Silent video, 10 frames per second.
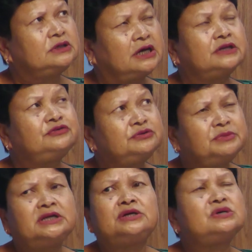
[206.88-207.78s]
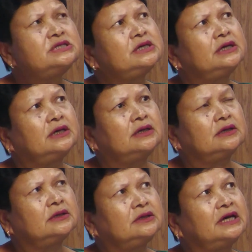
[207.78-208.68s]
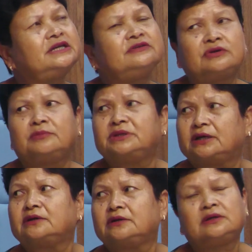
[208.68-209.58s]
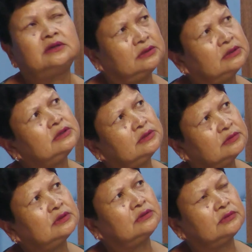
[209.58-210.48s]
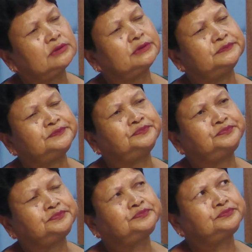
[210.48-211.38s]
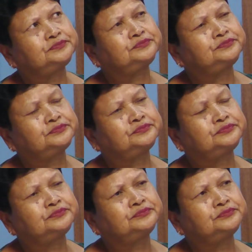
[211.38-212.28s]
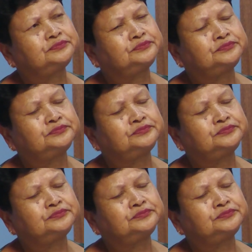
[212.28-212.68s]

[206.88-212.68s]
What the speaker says: The patient is found to be okay, polio free, correct?